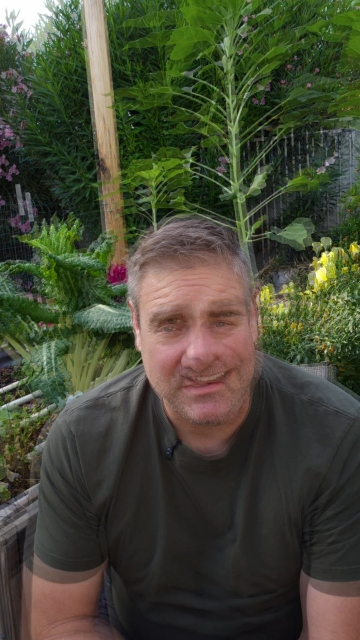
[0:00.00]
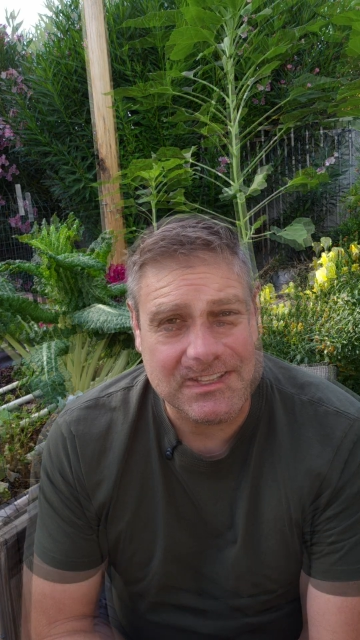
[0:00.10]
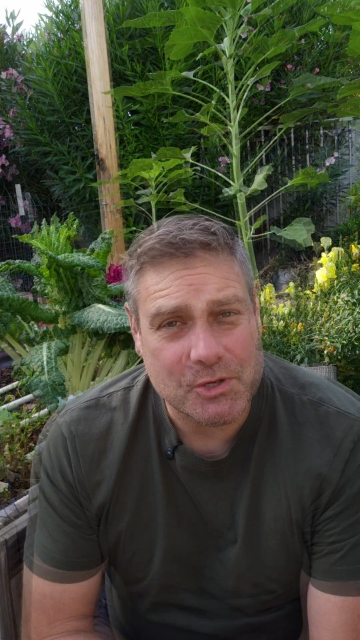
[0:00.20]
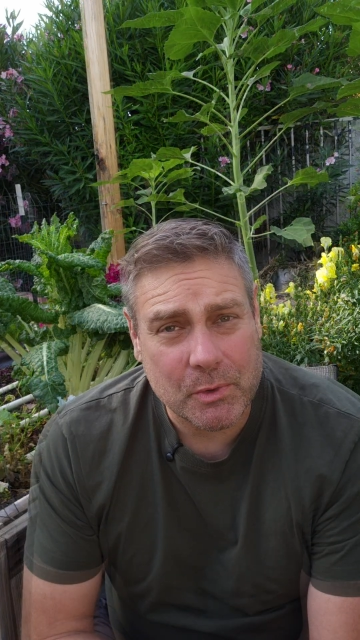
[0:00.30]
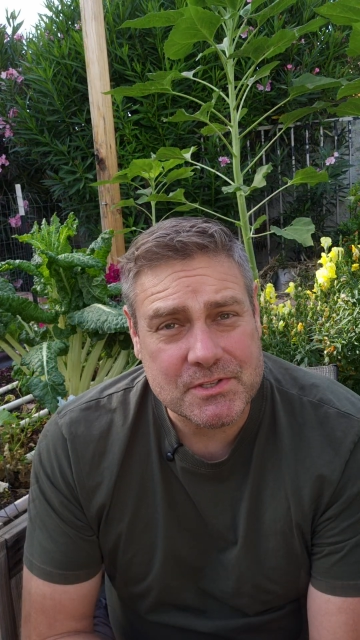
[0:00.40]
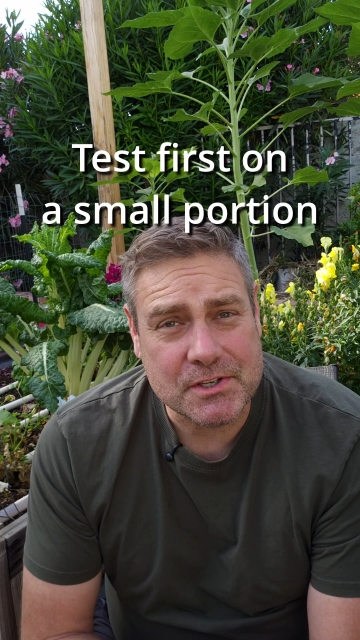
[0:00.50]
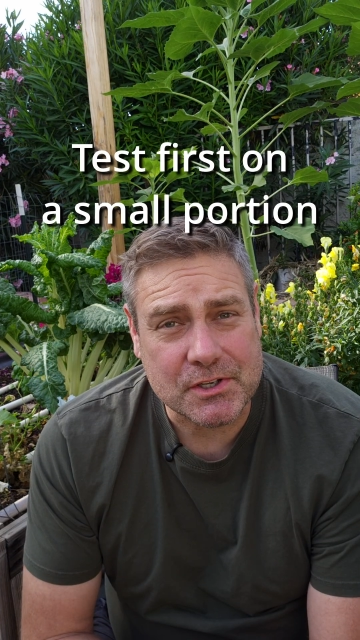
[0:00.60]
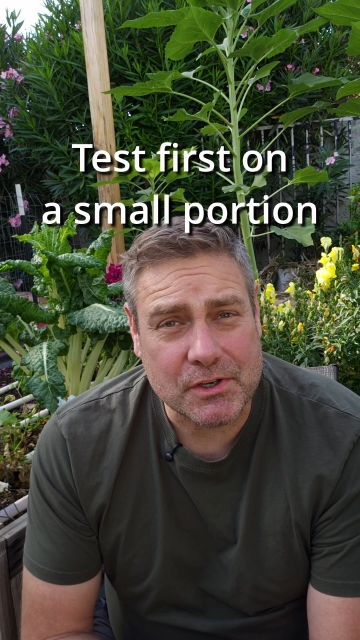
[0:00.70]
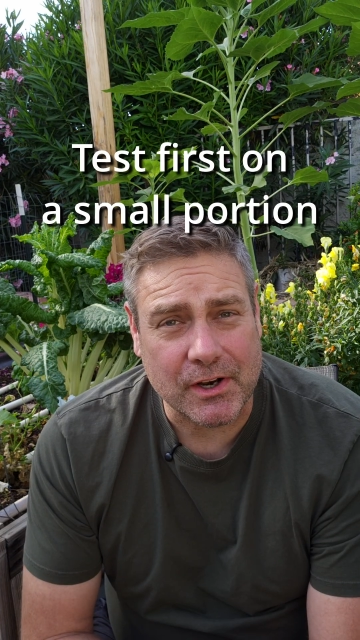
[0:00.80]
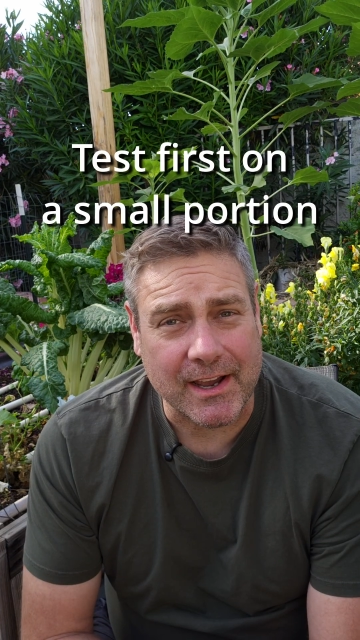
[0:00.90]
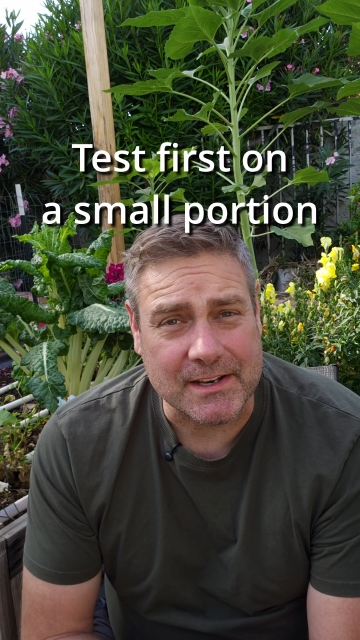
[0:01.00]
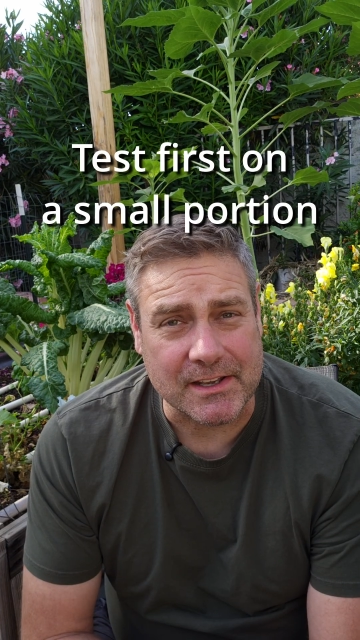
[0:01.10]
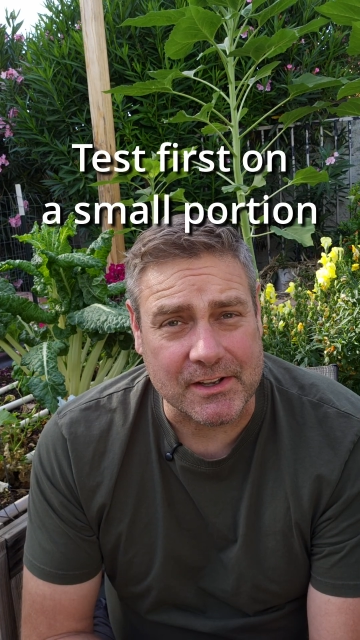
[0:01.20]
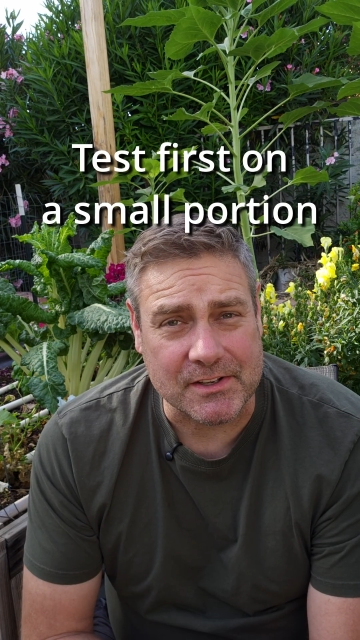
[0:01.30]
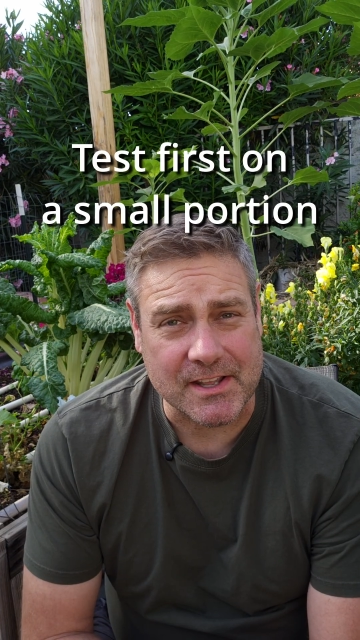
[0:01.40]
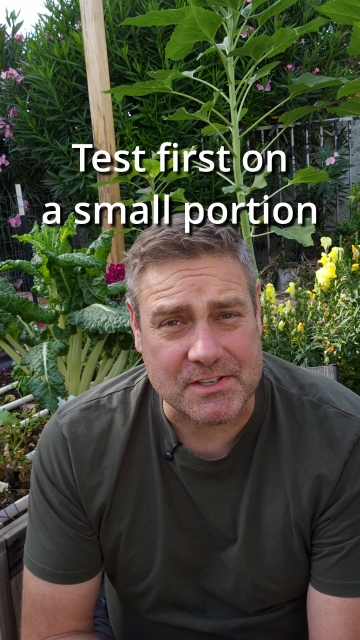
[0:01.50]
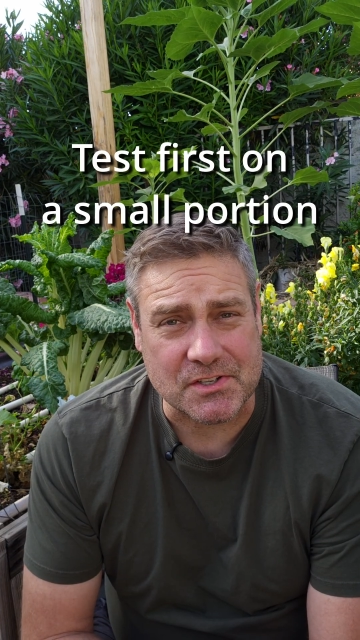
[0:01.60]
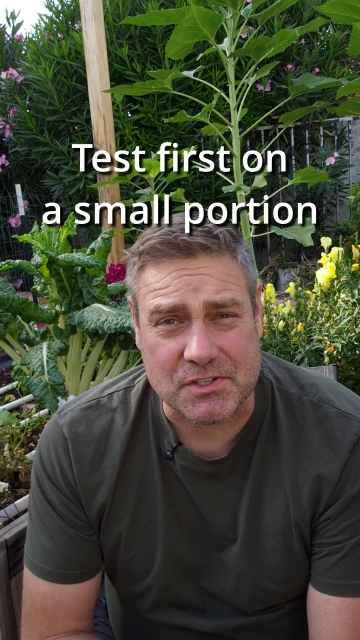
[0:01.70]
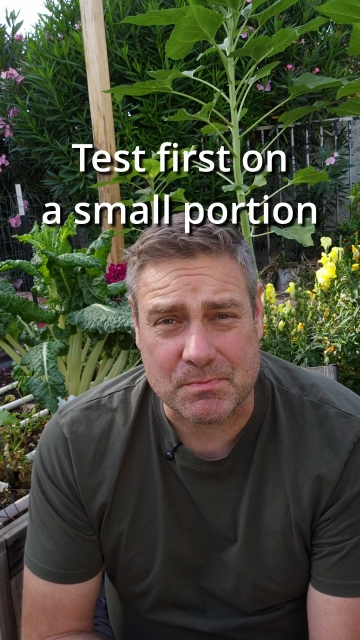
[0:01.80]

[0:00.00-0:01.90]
It's always a good idea to test a